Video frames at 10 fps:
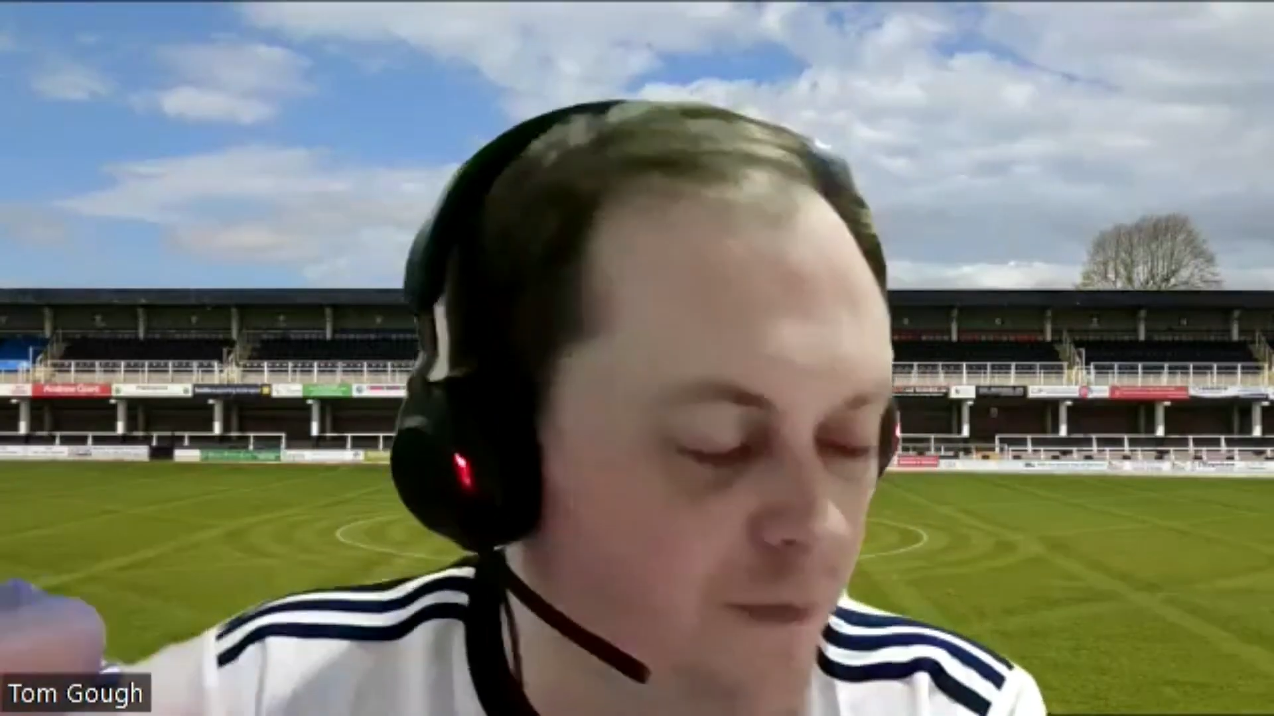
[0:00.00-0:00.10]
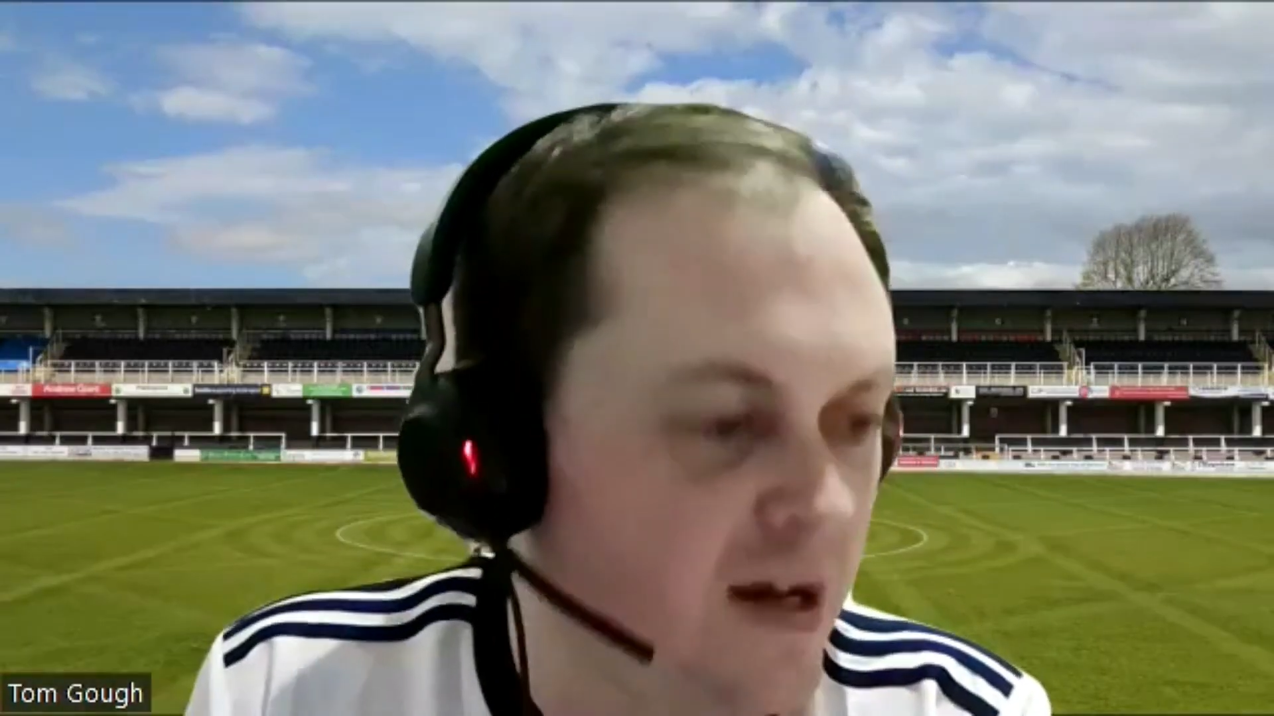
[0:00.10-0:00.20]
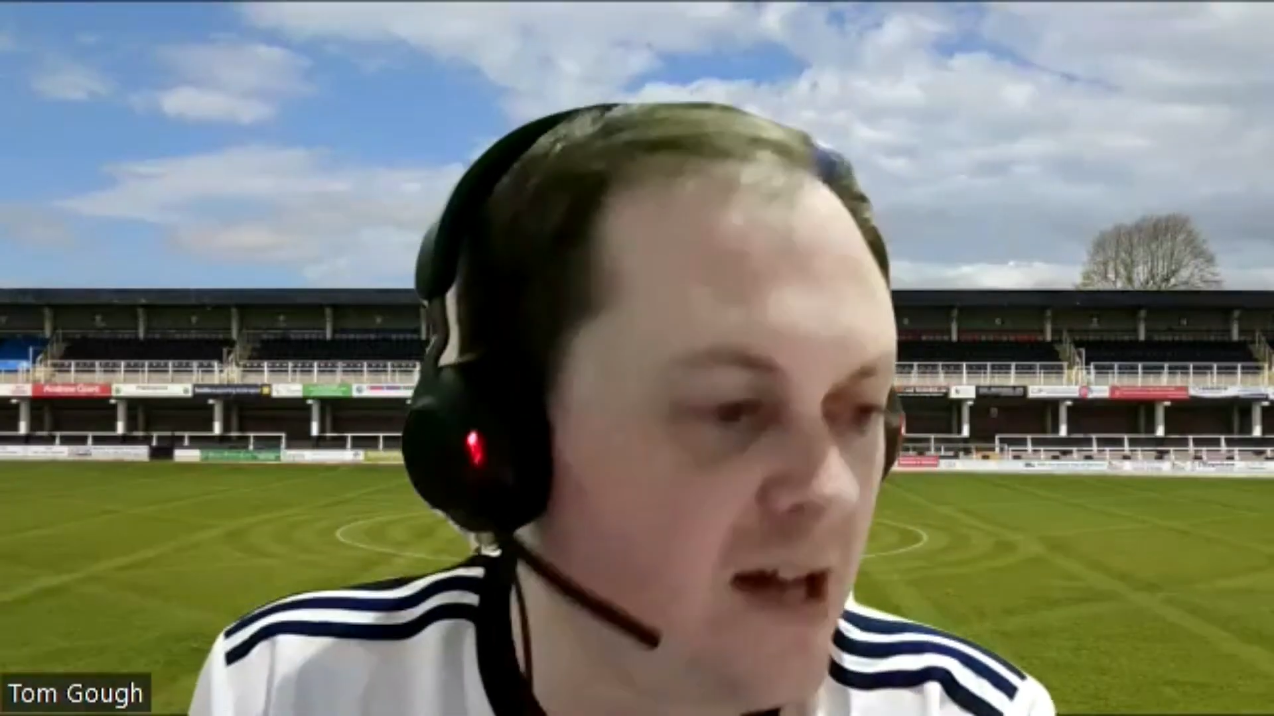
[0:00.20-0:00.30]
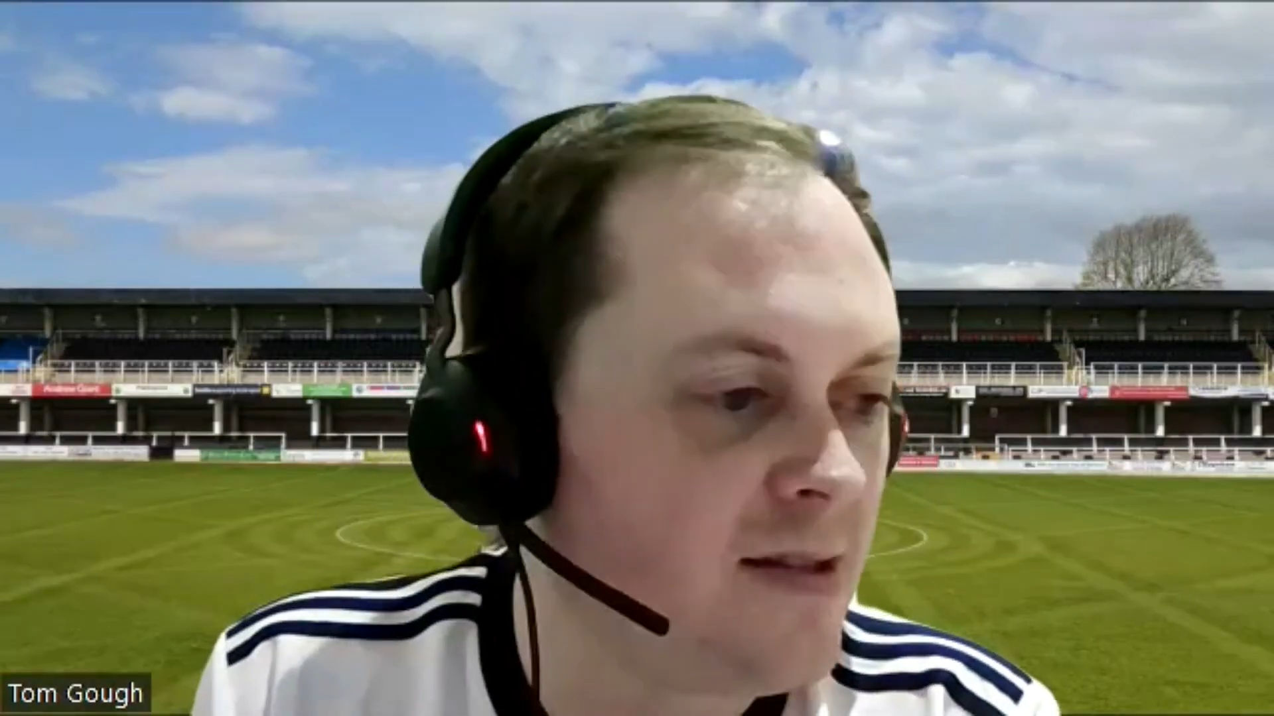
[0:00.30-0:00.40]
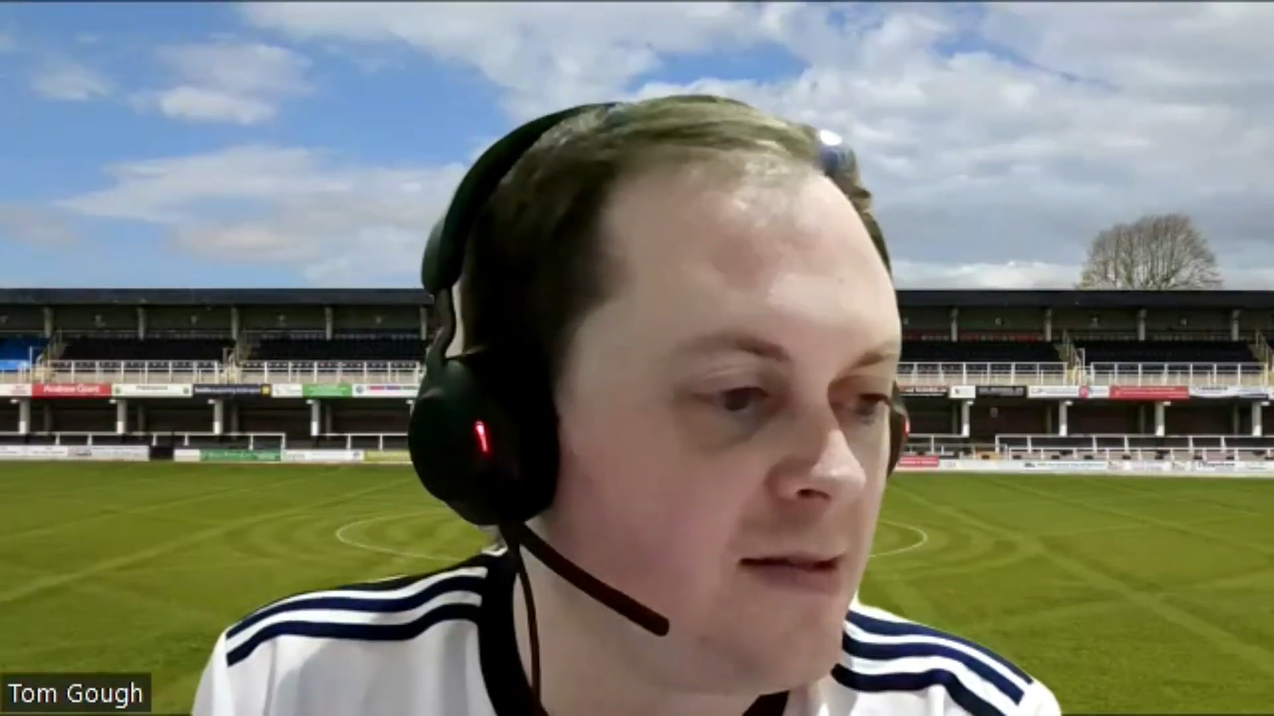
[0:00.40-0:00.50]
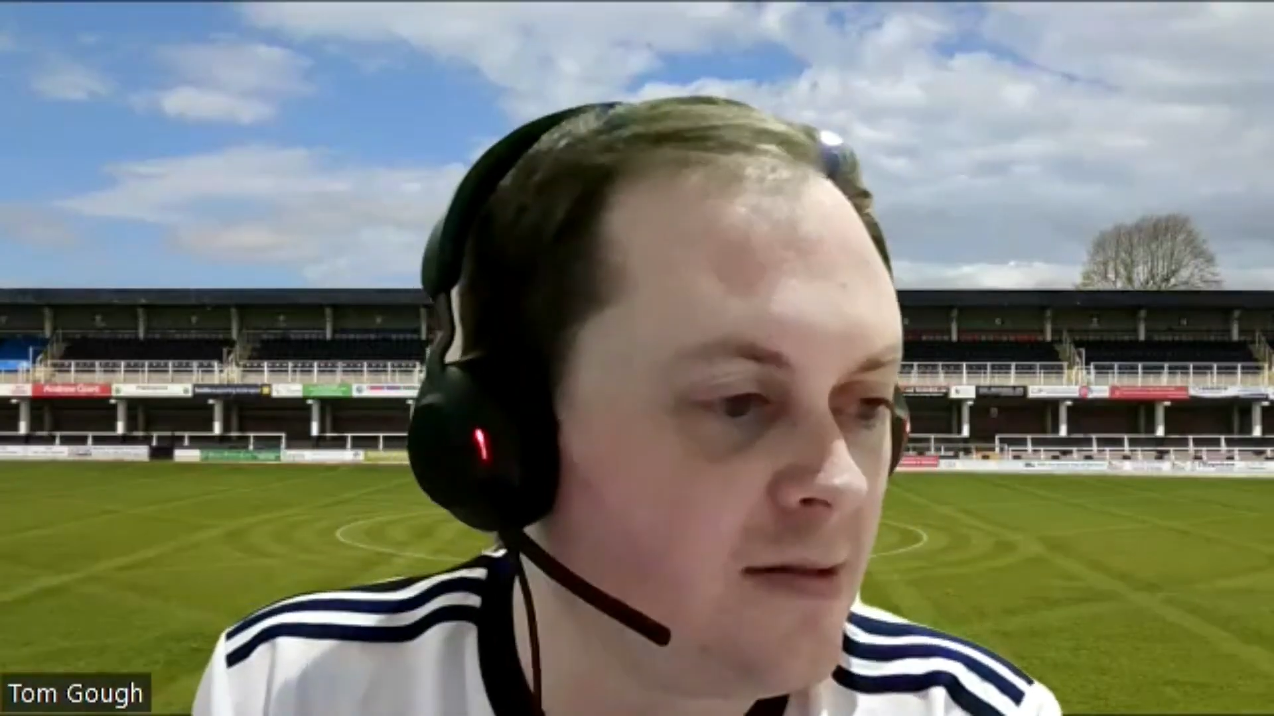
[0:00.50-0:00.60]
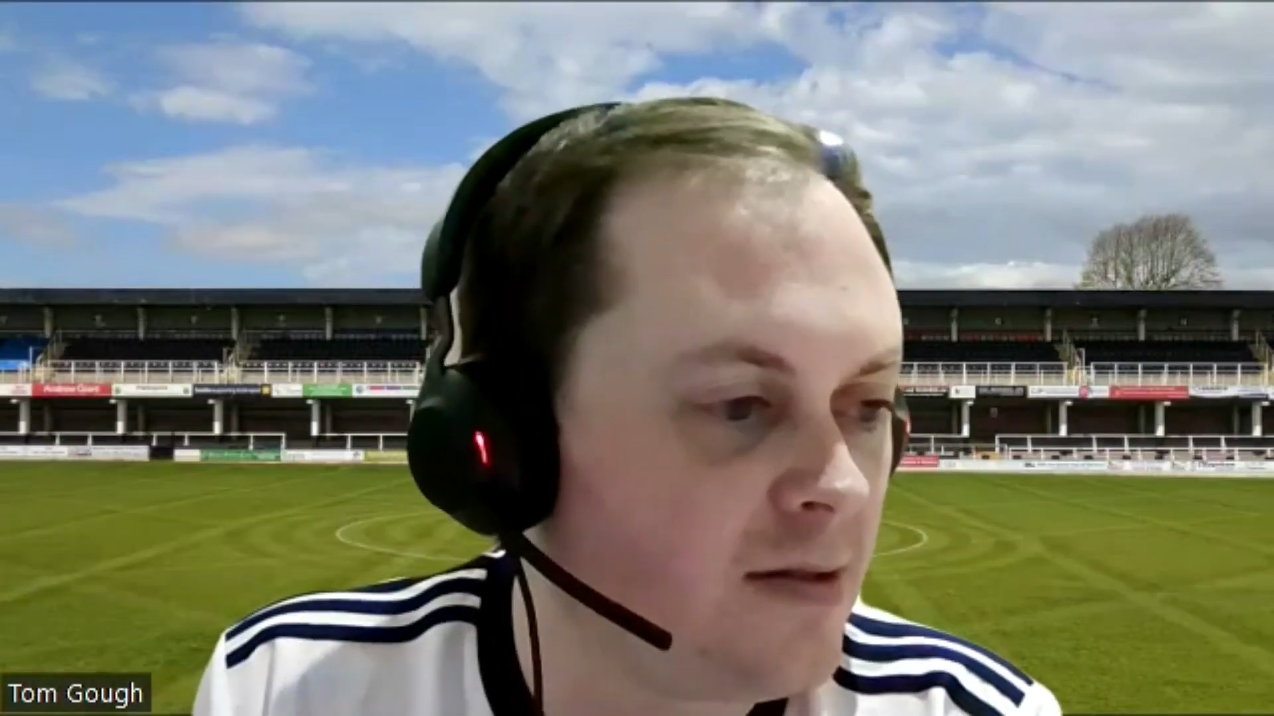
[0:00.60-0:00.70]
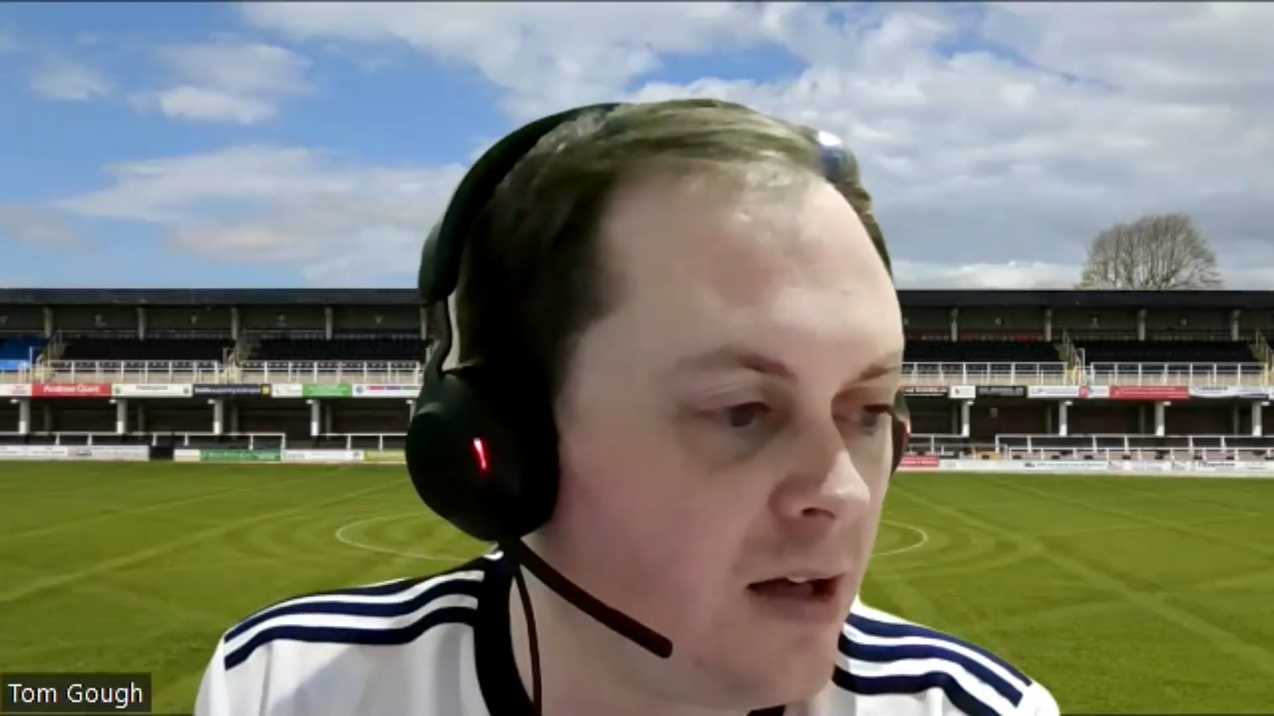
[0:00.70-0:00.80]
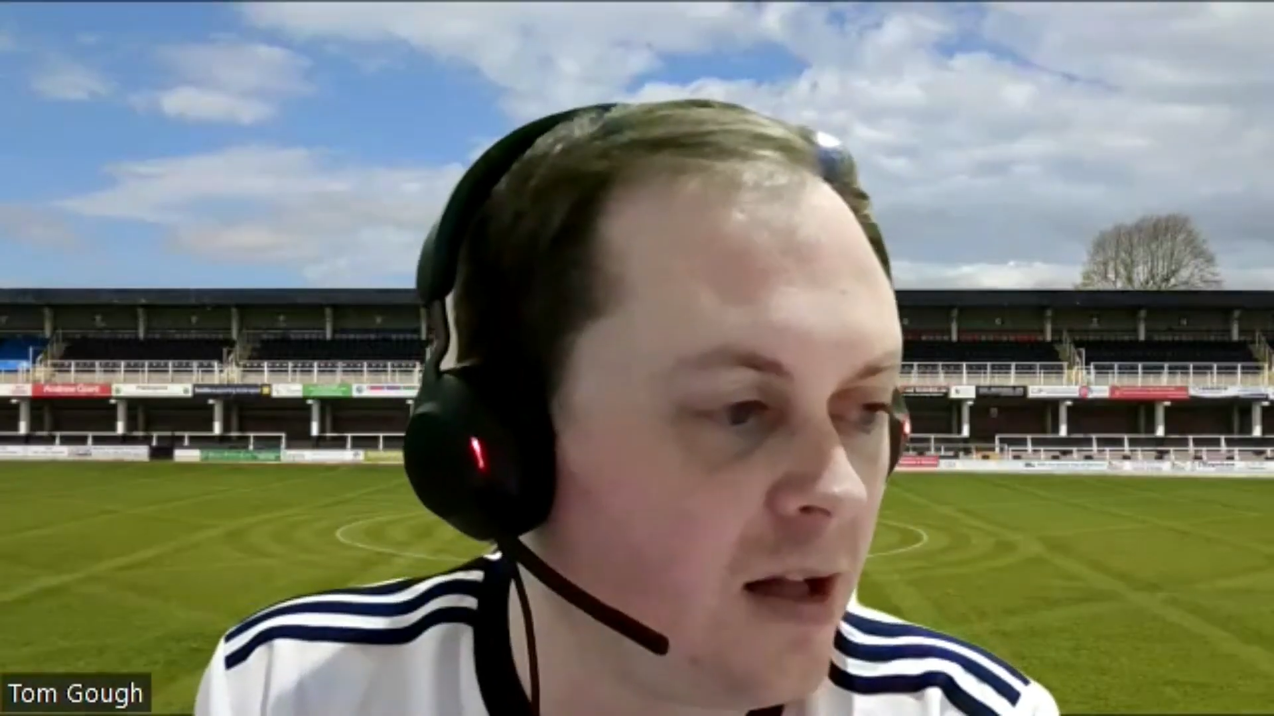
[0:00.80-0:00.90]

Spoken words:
fans and the